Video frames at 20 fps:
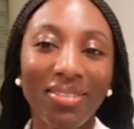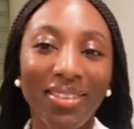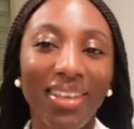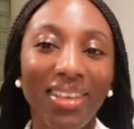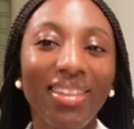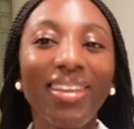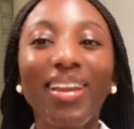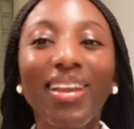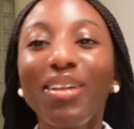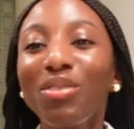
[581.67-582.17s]

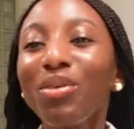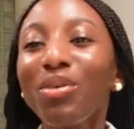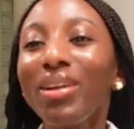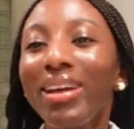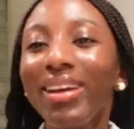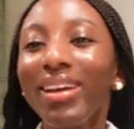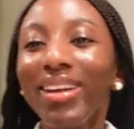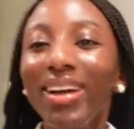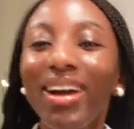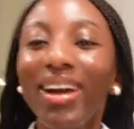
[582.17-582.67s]
And then that's when
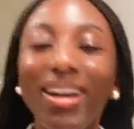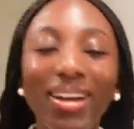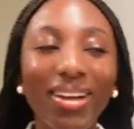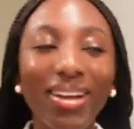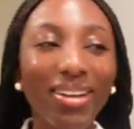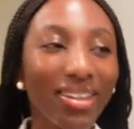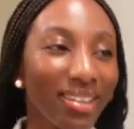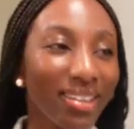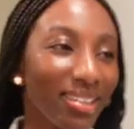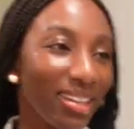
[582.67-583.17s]

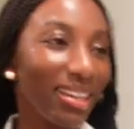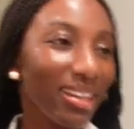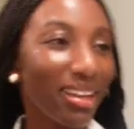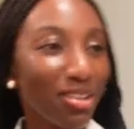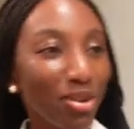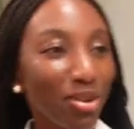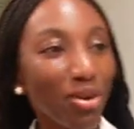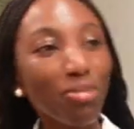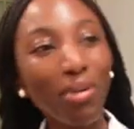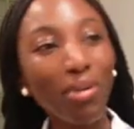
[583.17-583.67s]
I
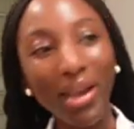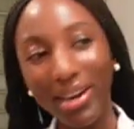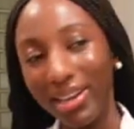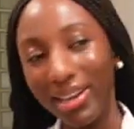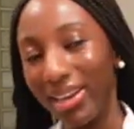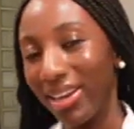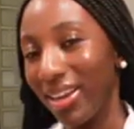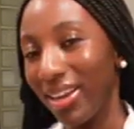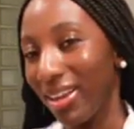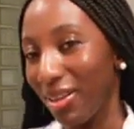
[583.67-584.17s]
started
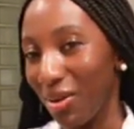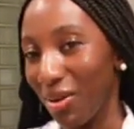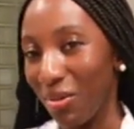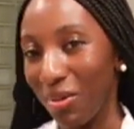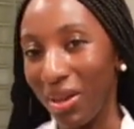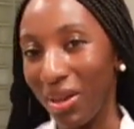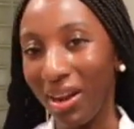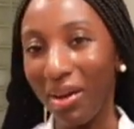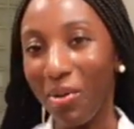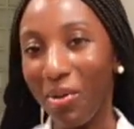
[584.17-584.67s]
panicking a little
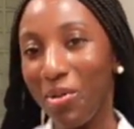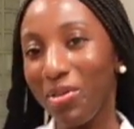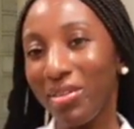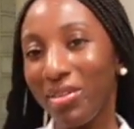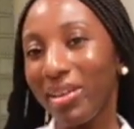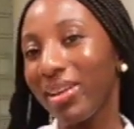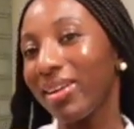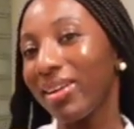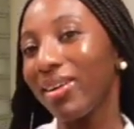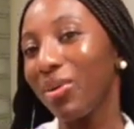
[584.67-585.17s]
bit. I was
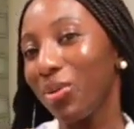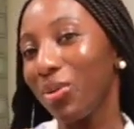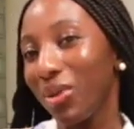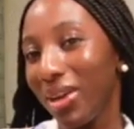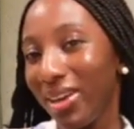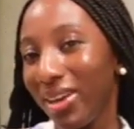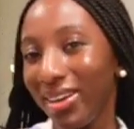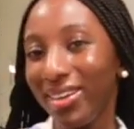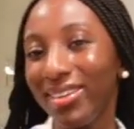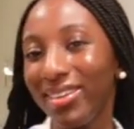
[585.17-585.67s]
like,
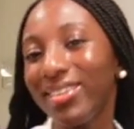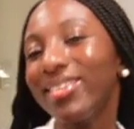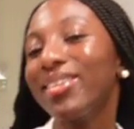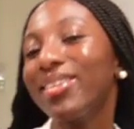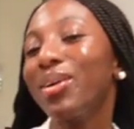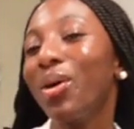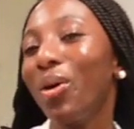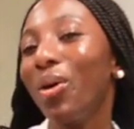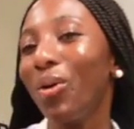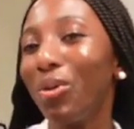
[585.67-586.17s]
okay,
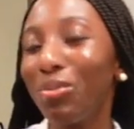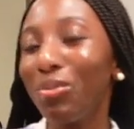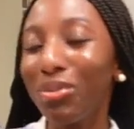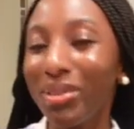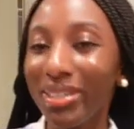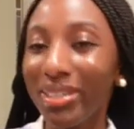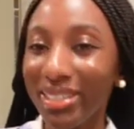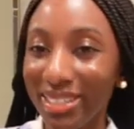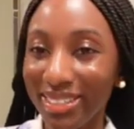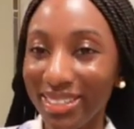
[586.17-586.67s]
y'all,
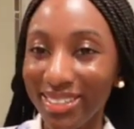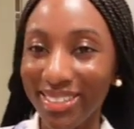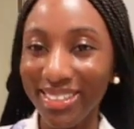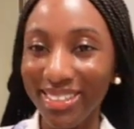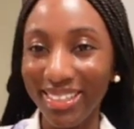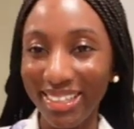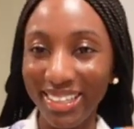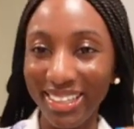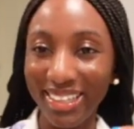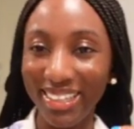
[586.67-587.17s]
please,
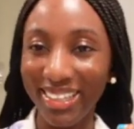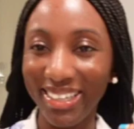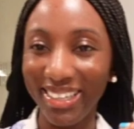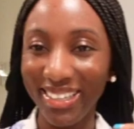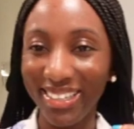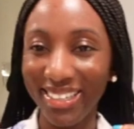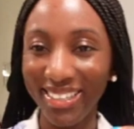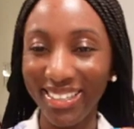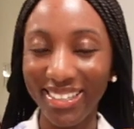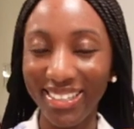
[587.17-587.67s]

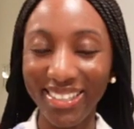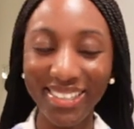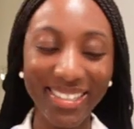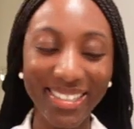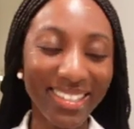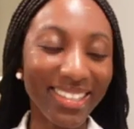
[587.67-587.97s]
like,